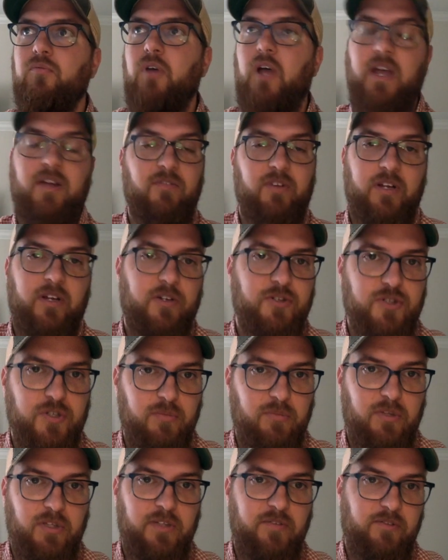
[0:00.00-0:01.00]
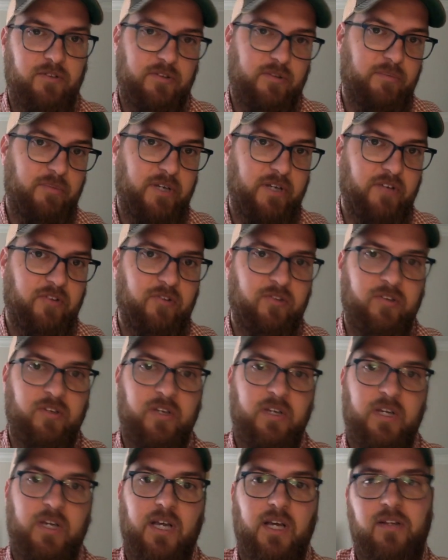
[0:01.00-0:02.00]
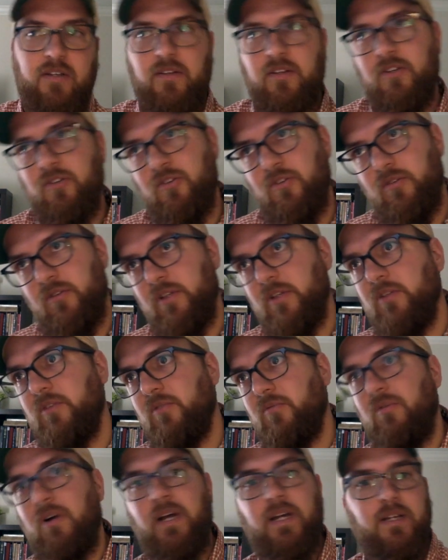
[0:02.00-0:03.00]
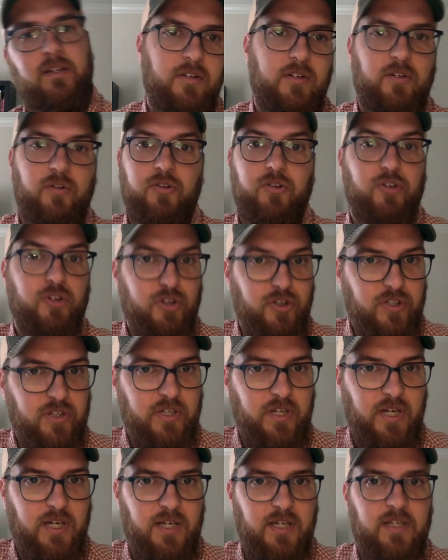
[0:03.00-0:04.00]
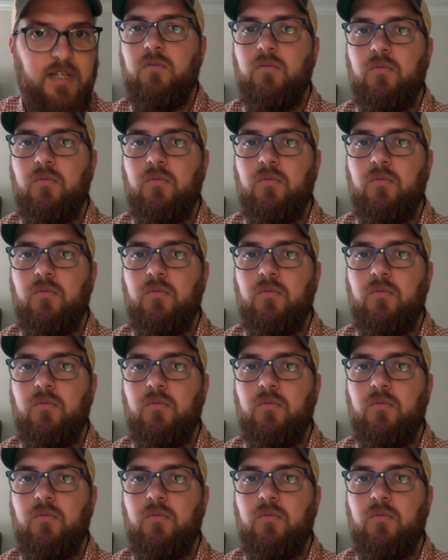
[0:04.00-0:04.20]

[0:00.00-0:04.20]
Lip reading: every country believes they're the best, and that they're the right, they're the good guy.